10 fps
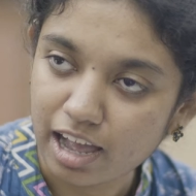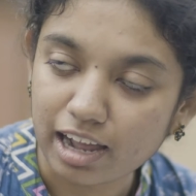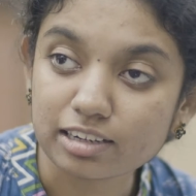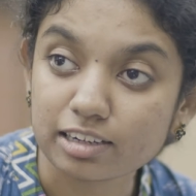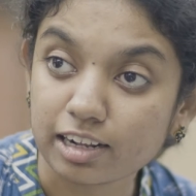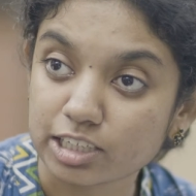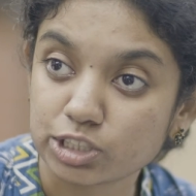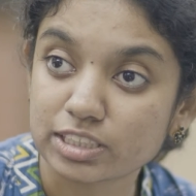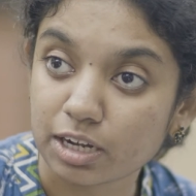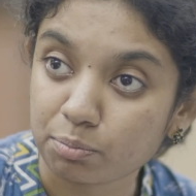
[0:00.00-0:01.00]
And it has
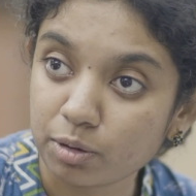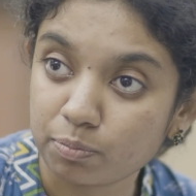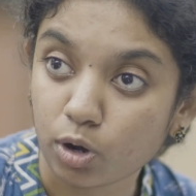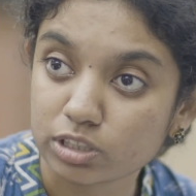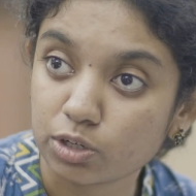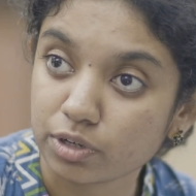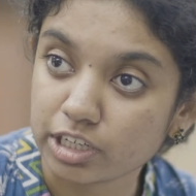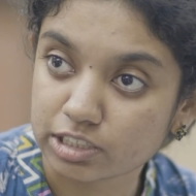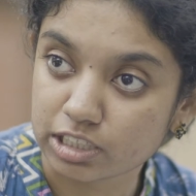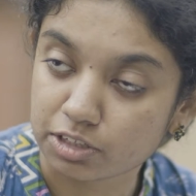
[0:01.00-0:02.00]
to sum up all the
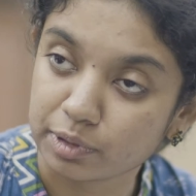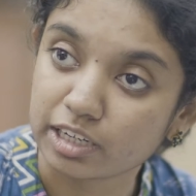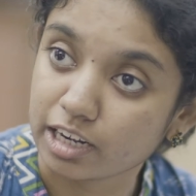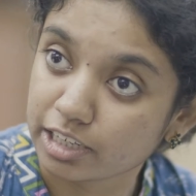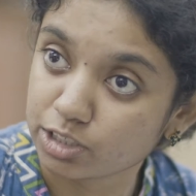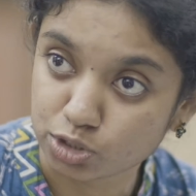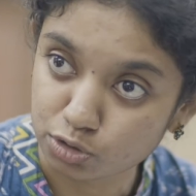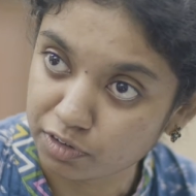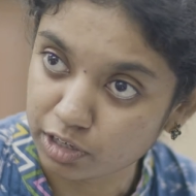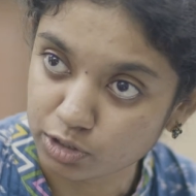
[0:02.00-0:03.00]
donations that have been collected so
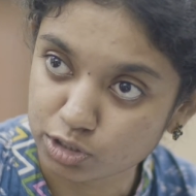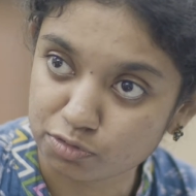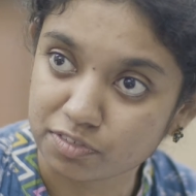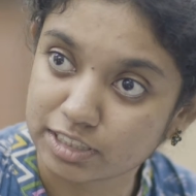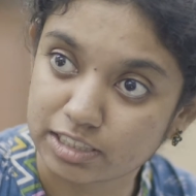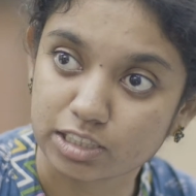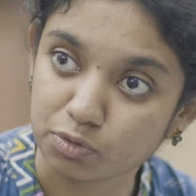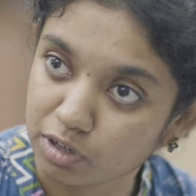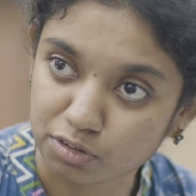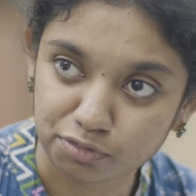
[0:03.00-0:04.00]
far also, for which there's a
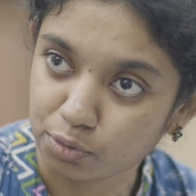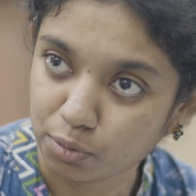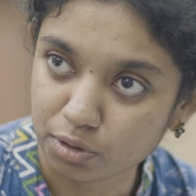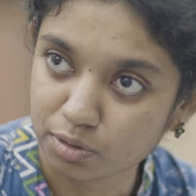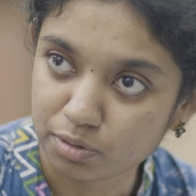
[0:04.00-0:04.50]
workflow.